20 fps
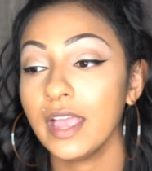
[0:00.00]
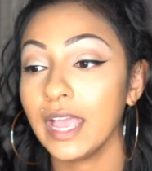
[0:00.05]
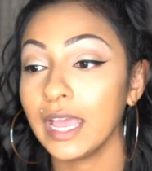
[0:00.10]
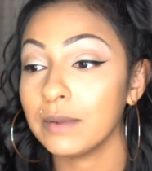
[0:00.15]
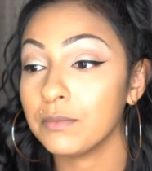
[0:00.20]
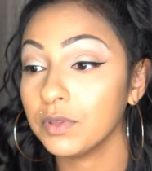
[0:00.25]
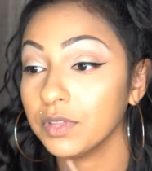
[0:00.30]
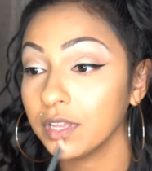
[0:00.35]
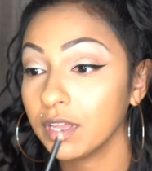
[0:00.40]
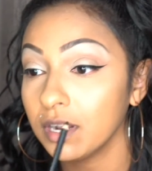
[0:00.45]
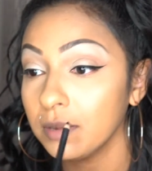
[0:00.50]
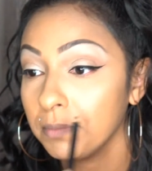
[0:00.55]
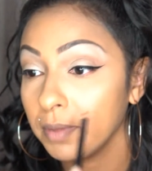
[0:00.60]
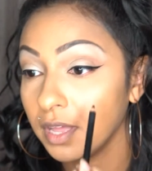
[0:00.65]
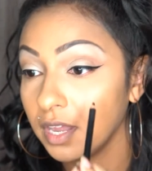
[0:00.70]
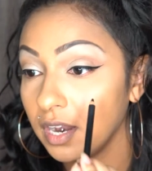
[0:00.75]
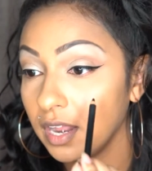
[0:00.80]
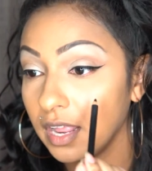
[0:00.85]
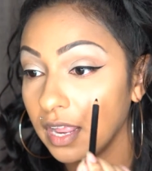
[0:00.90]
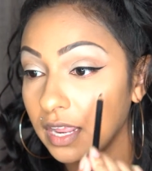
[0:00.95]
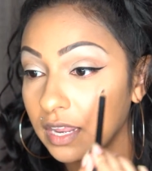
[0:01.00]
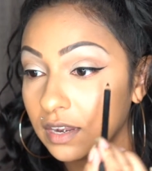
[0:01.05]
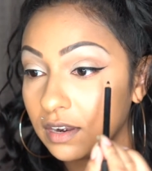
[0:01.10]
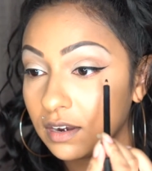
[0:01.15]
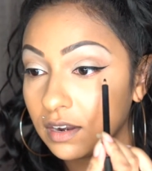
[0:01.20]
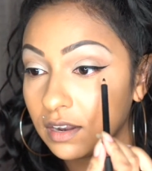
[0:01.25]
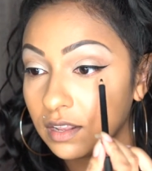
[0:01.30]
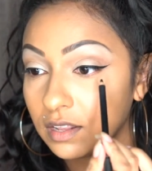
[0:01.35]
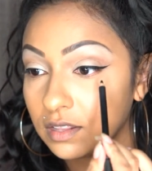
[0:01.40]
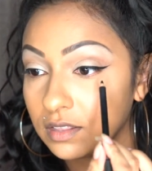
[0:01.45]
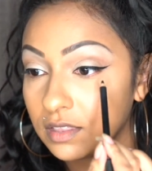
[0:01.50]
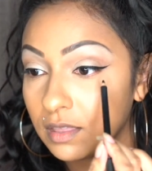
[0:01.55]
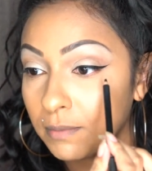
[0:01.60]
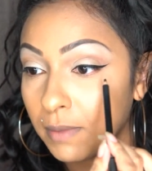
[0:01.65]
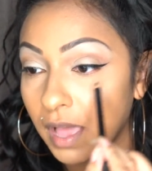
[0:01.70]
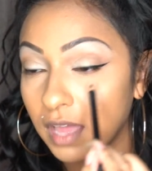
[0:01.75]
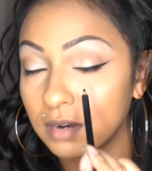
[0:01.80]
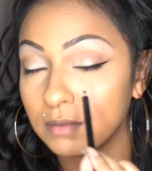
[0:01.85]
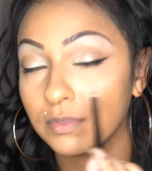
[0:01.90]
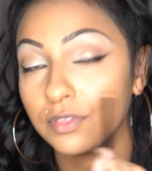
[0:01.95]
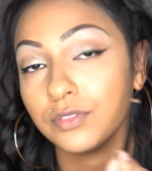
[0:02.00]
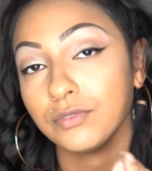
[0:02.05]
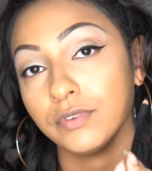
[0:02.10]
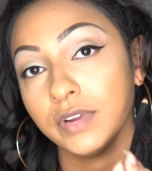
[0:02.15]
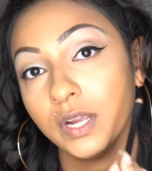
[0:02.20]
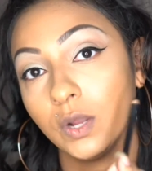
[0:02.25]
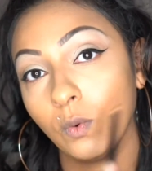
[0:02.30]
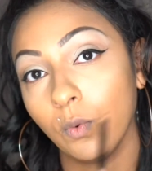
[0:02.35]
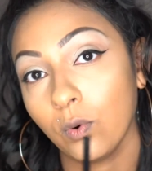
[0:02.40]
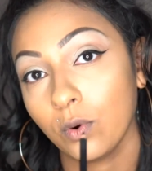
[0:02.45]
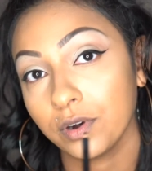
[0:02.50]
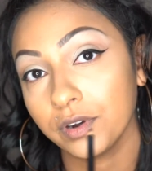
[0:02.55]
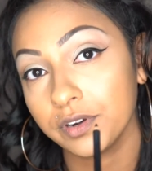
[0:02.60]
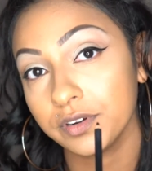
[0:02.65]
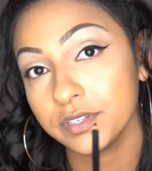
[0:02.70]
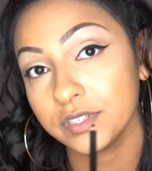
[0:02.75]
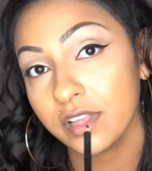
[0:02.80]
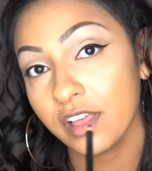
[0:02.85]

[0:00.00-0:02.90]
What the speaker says: and I'm only gonna put it in the bottom 3/4